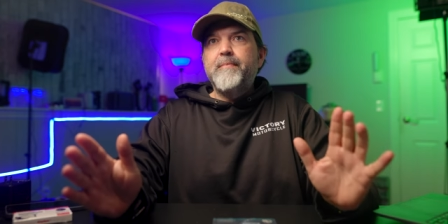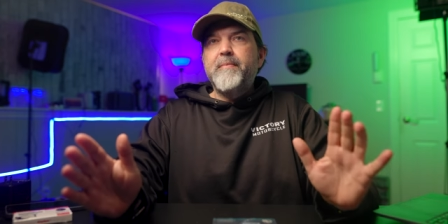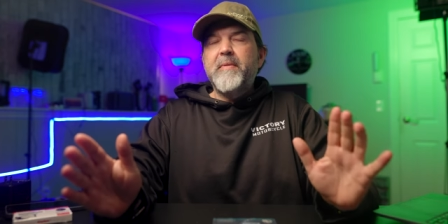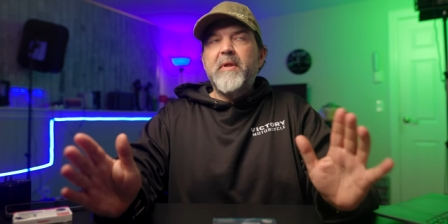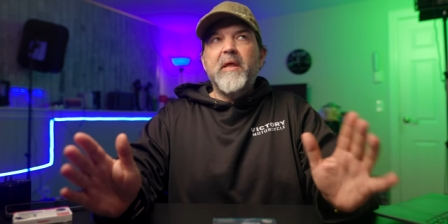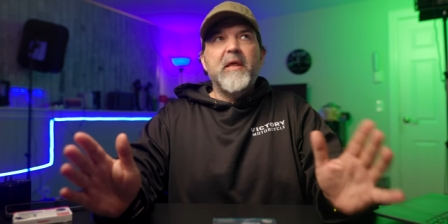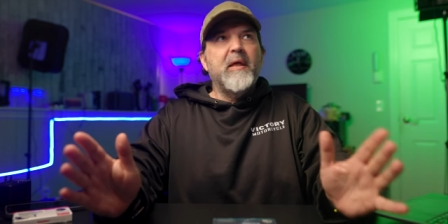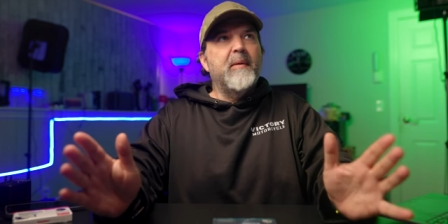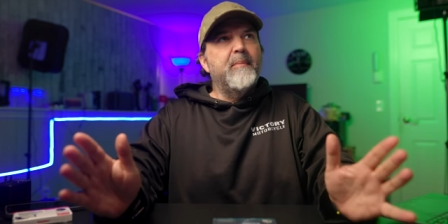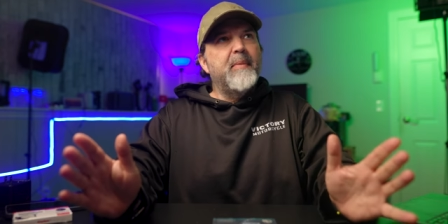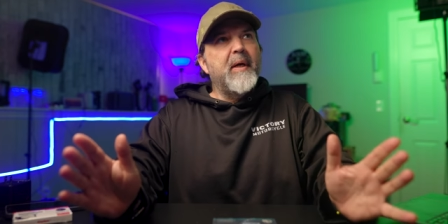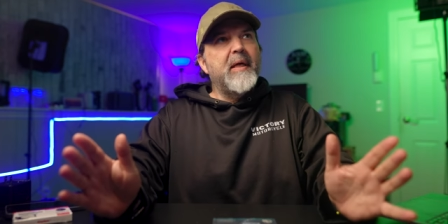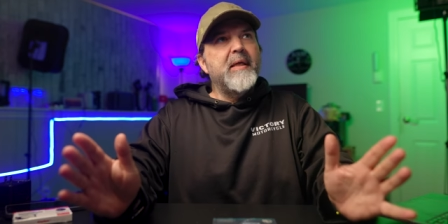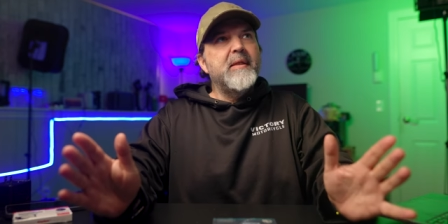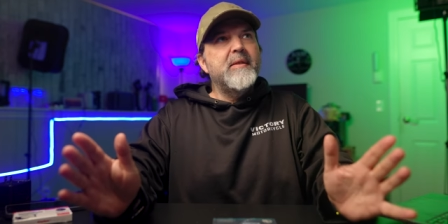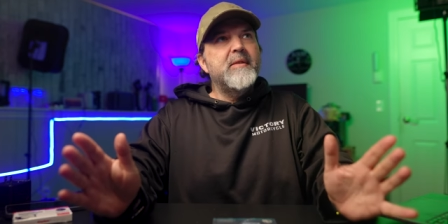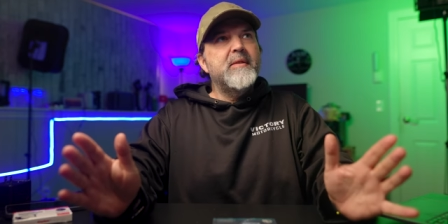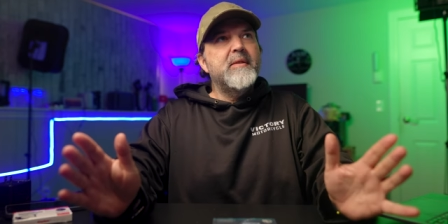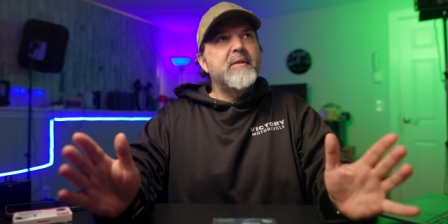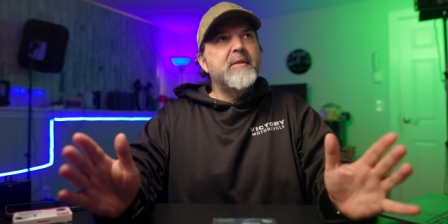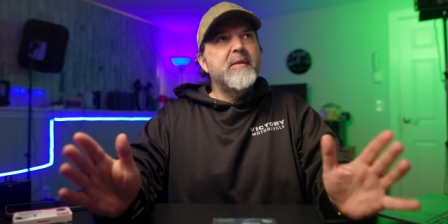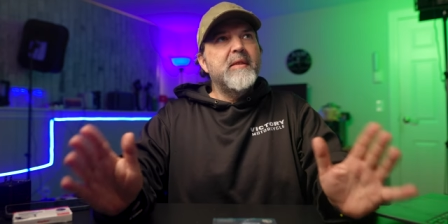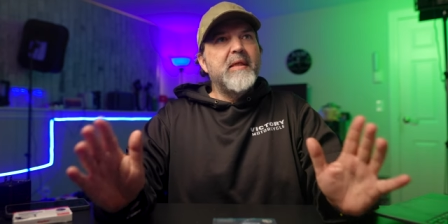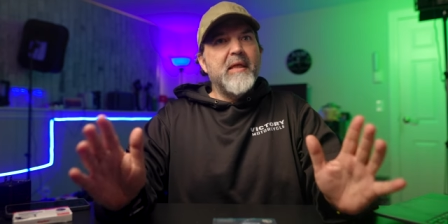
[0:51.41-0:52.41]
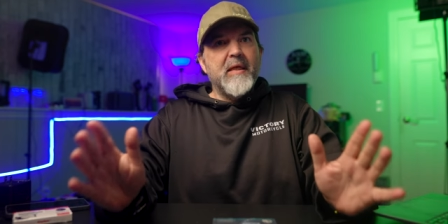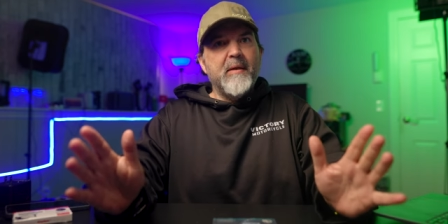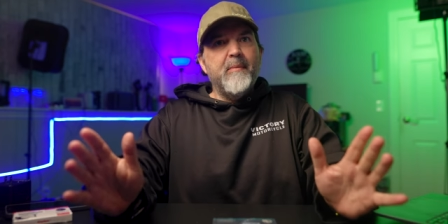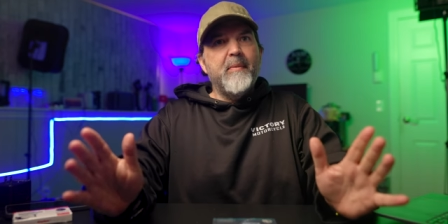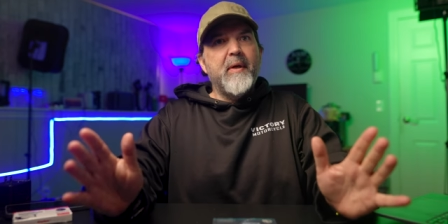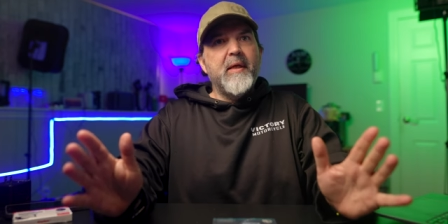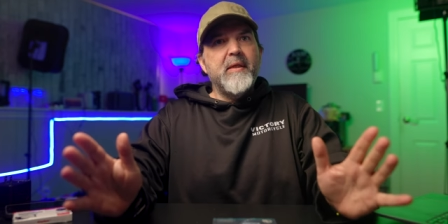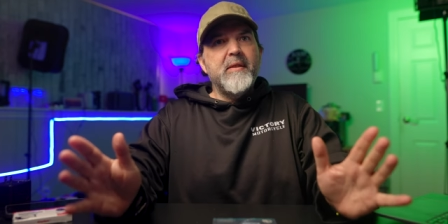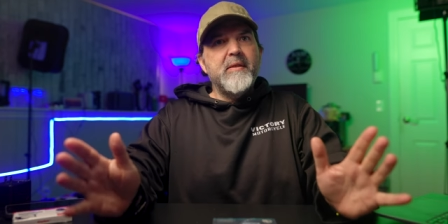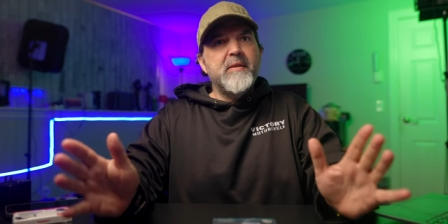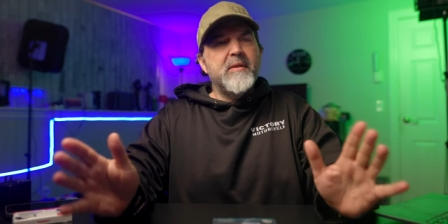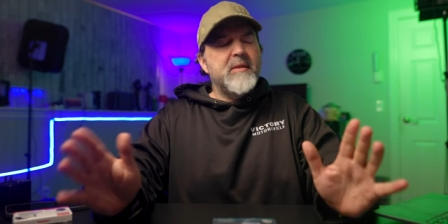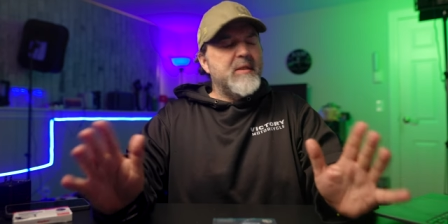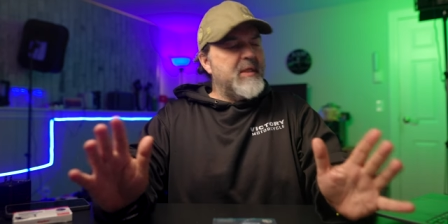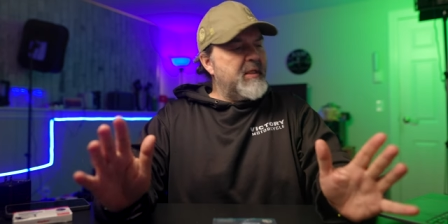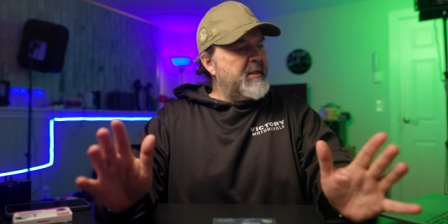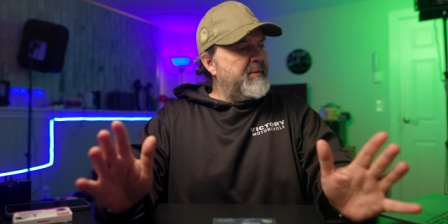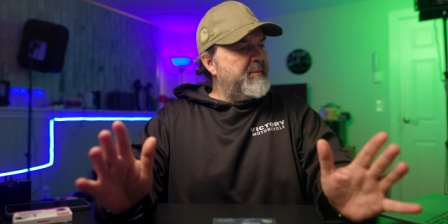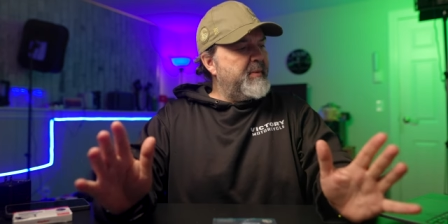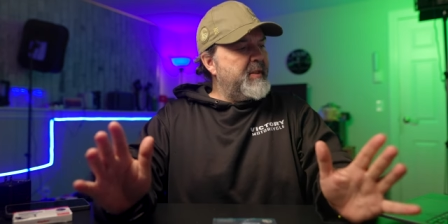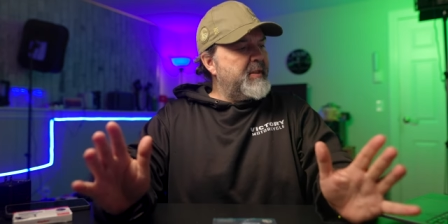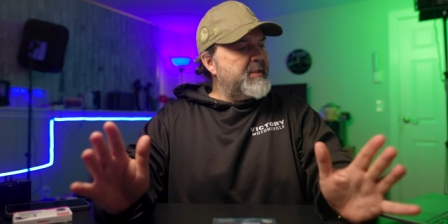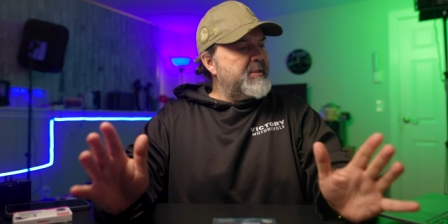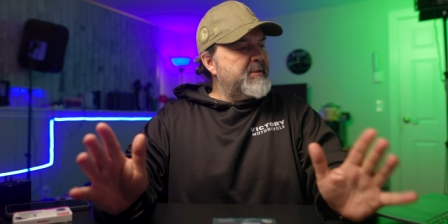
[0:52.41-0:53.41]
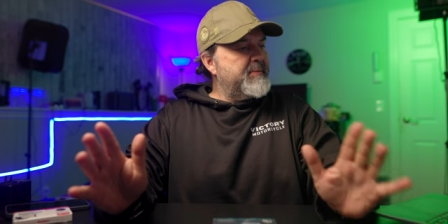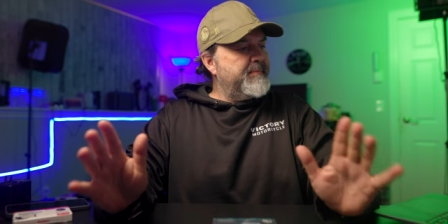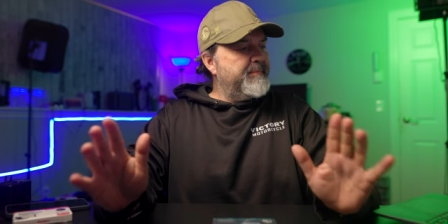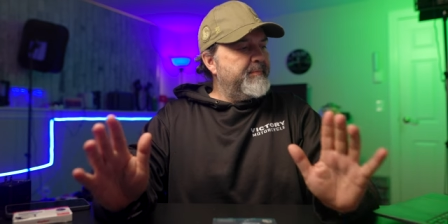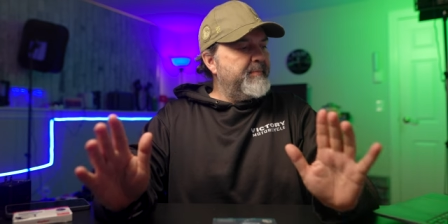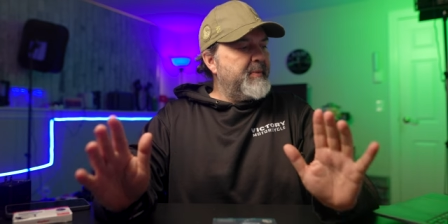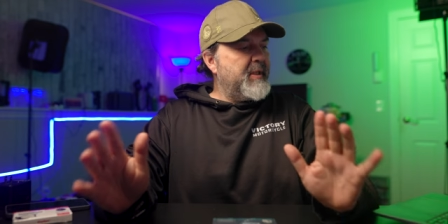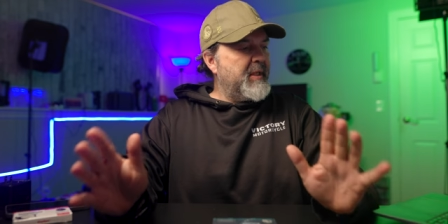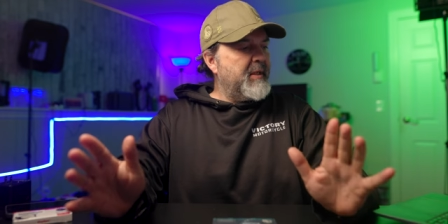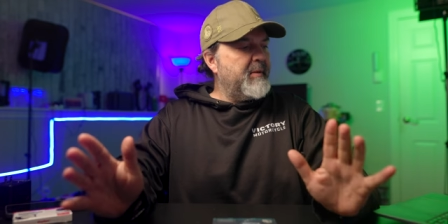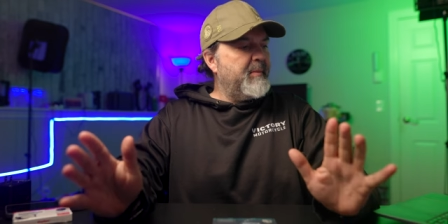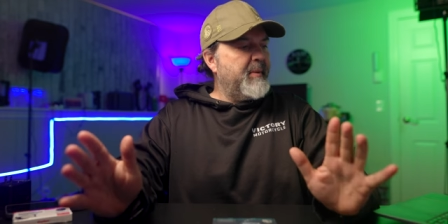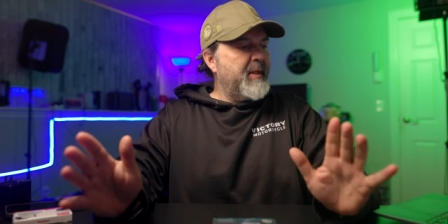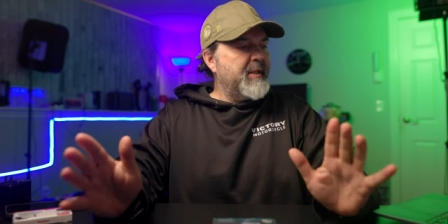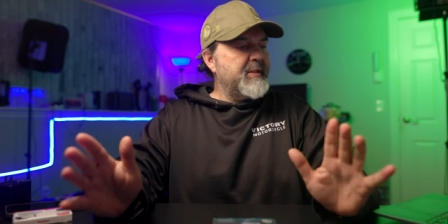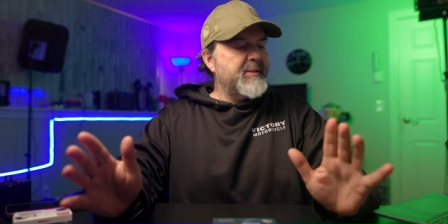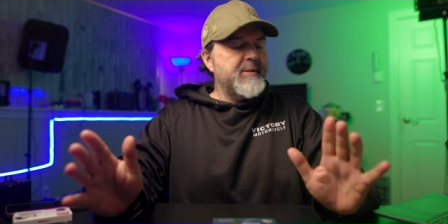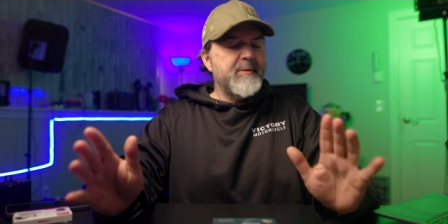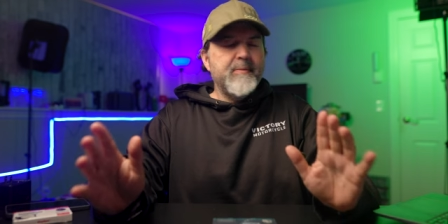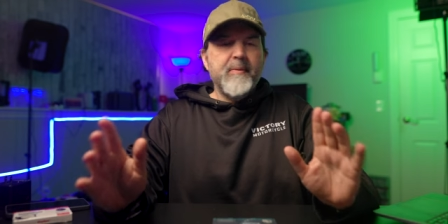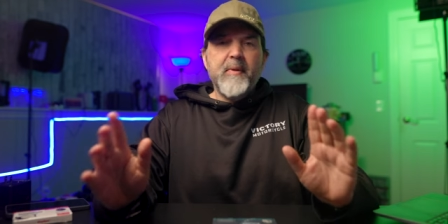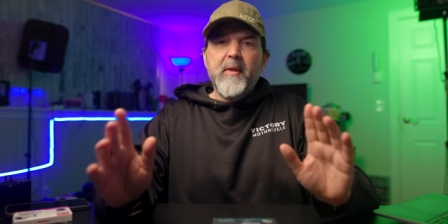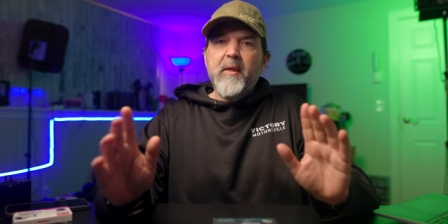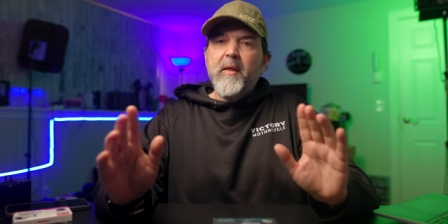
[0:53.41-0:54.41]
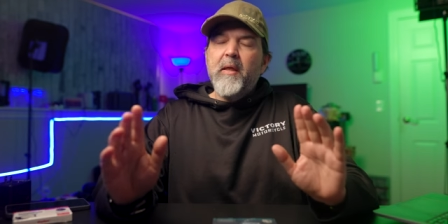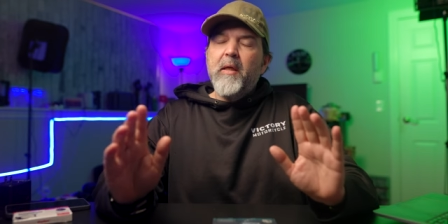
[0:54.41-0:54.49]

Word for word: gigabytes, gigabytes, gigabits, gigabytes,